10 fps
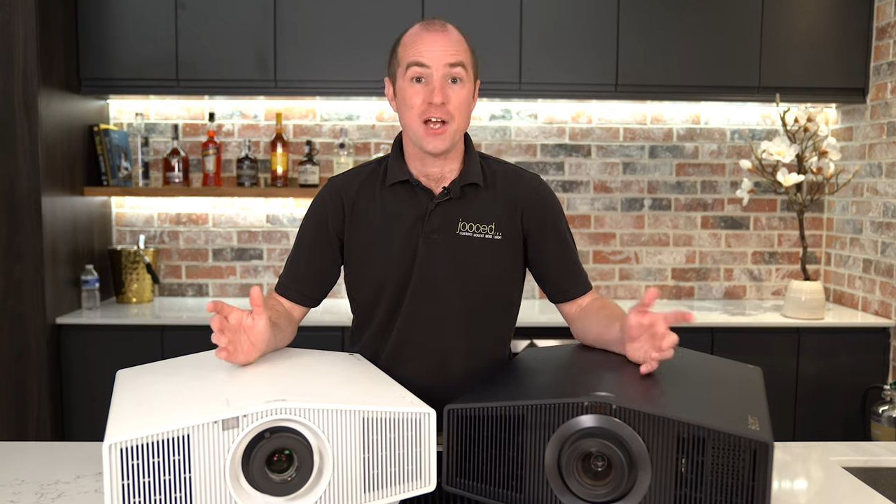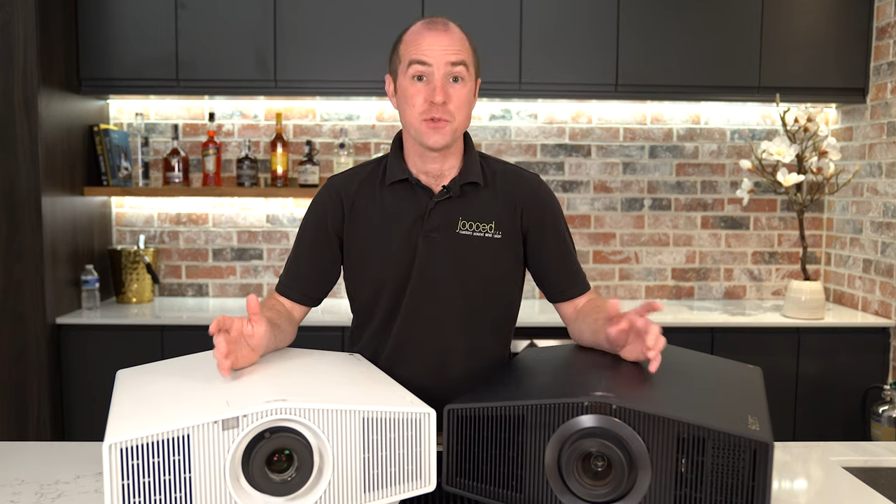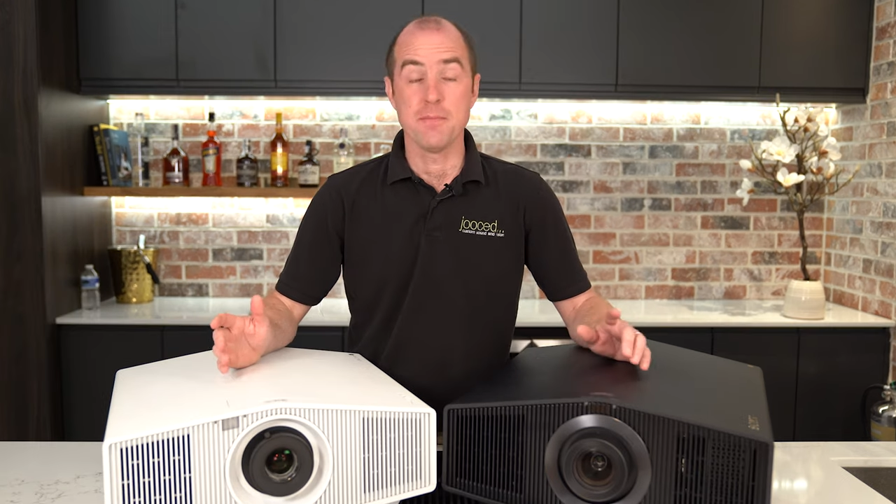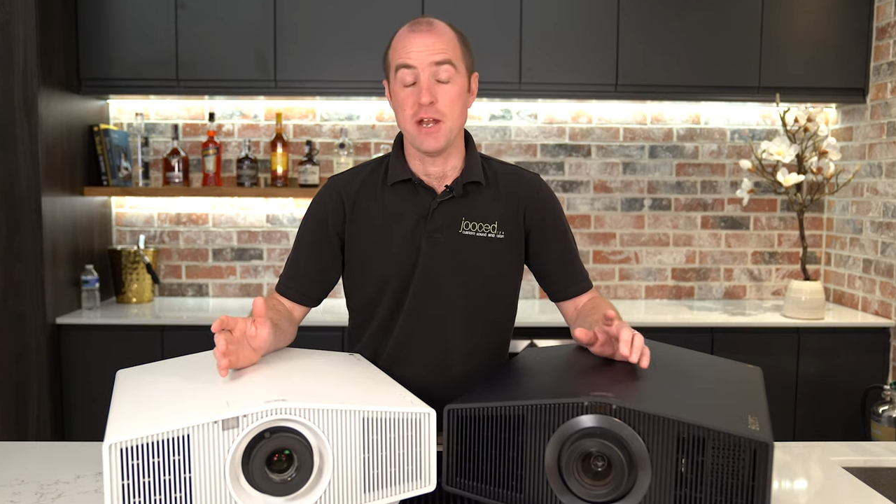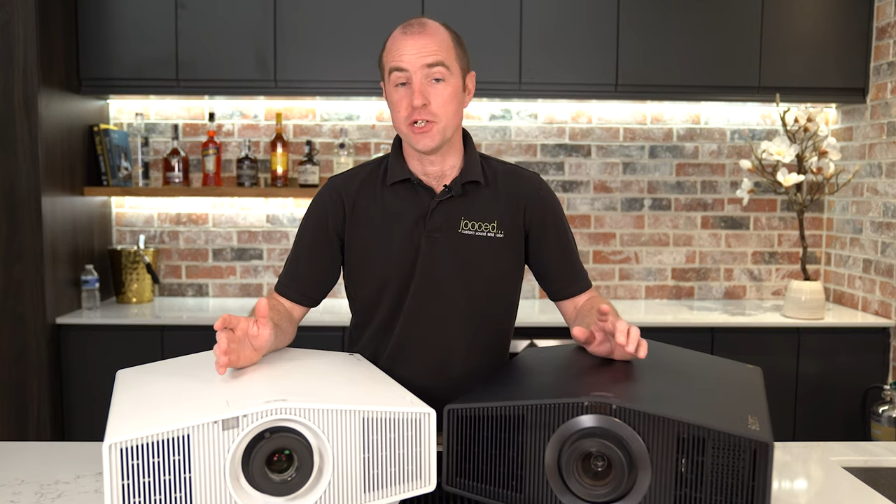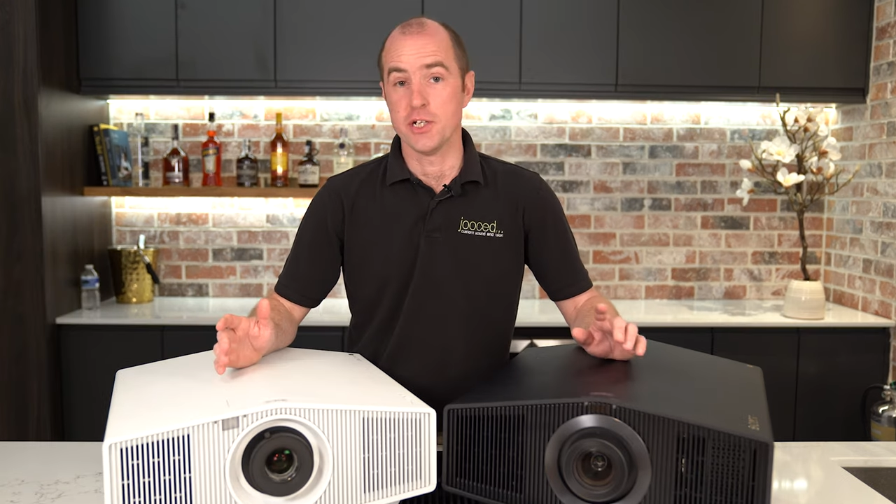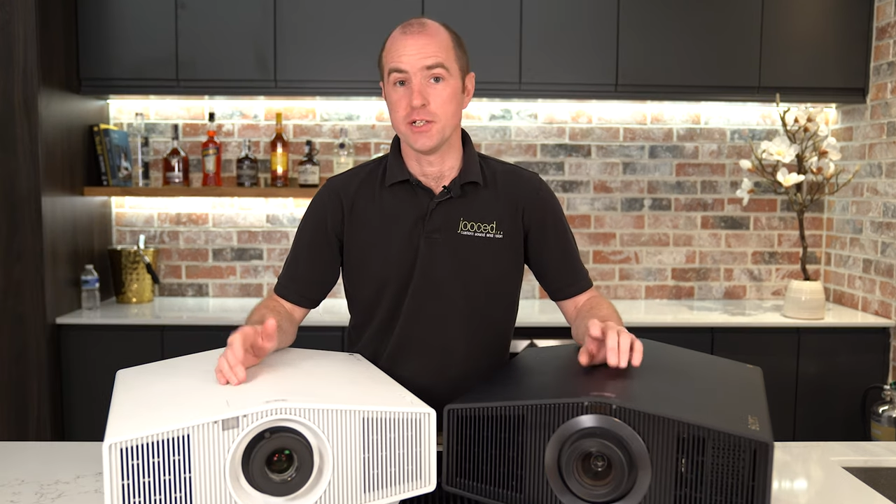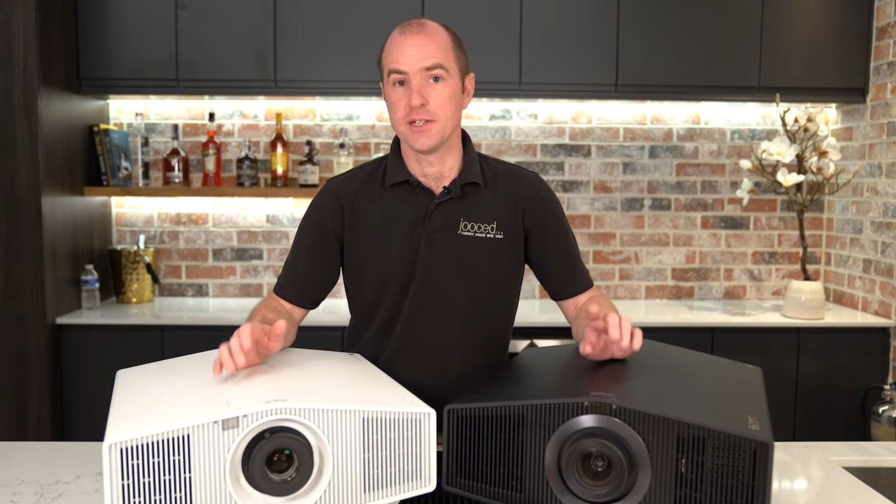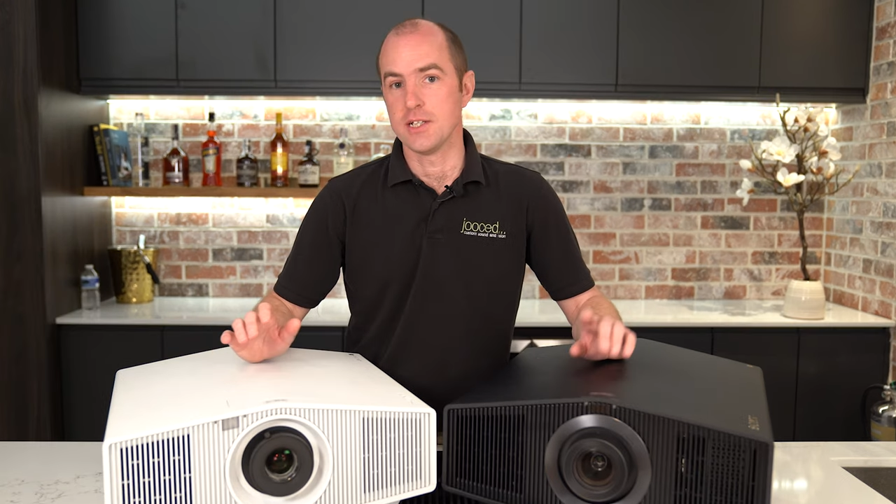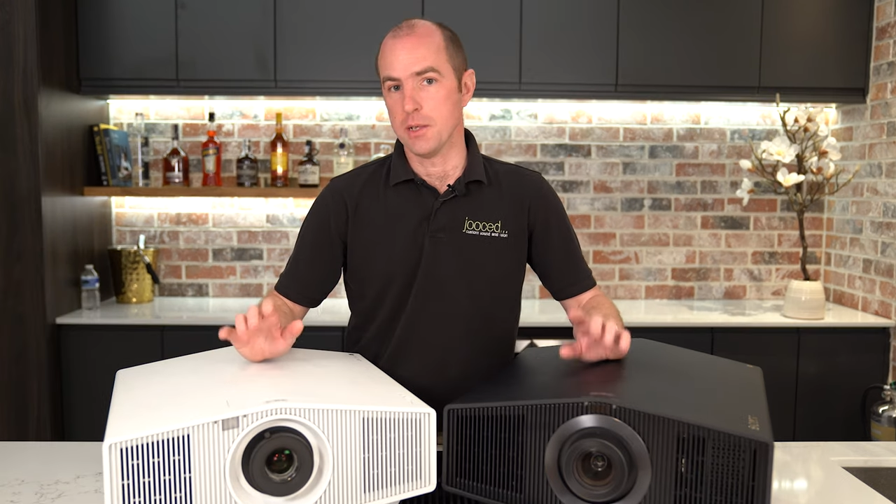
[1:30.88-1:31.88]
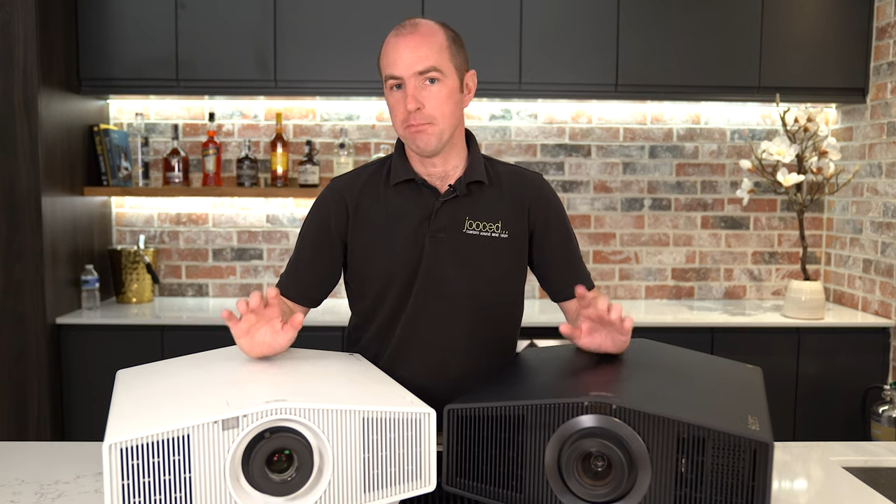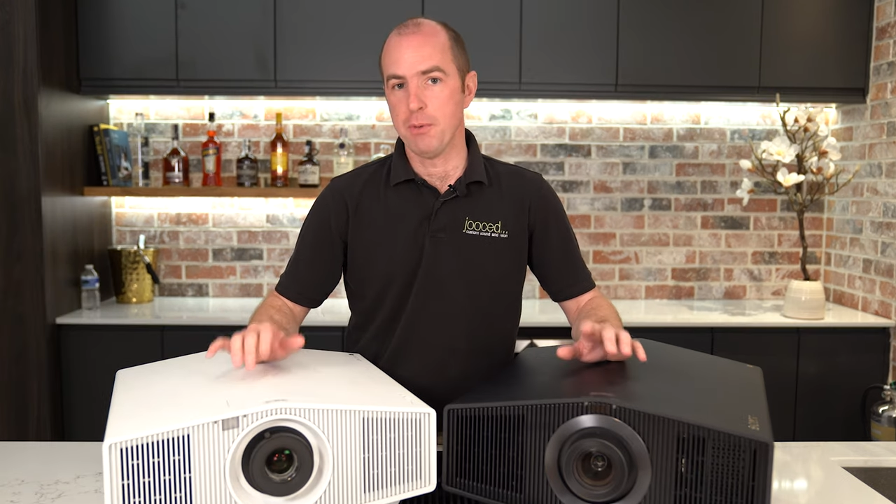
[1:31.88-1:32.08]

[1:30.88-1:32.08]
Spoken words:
As we mentioned, these are